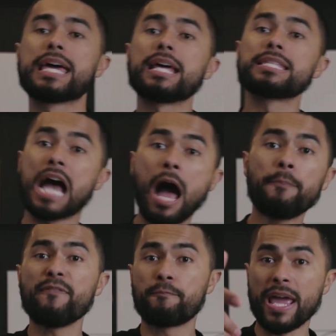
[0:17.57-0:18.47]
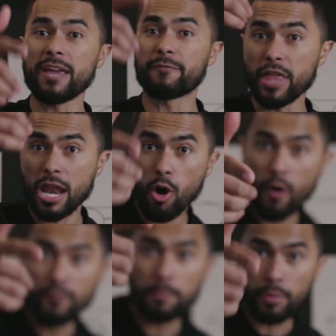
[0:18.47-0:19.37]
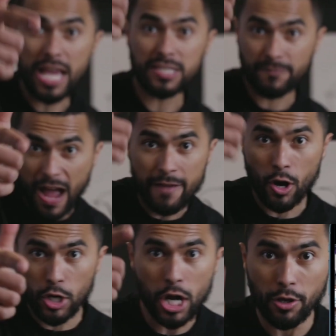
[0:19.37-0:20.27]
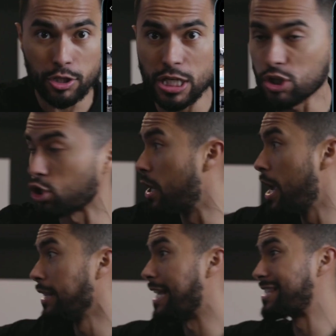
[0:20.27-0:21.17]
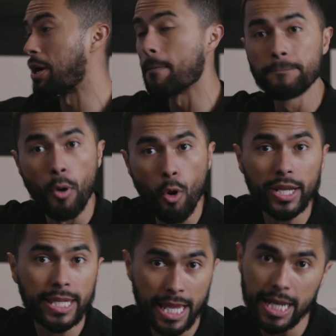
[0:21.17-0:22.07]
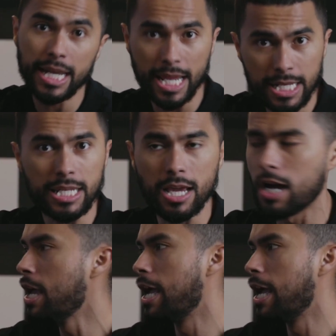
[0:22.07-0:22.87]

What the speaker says: that on top of paying for that overpriced $500 t-shirt that some poor kid in India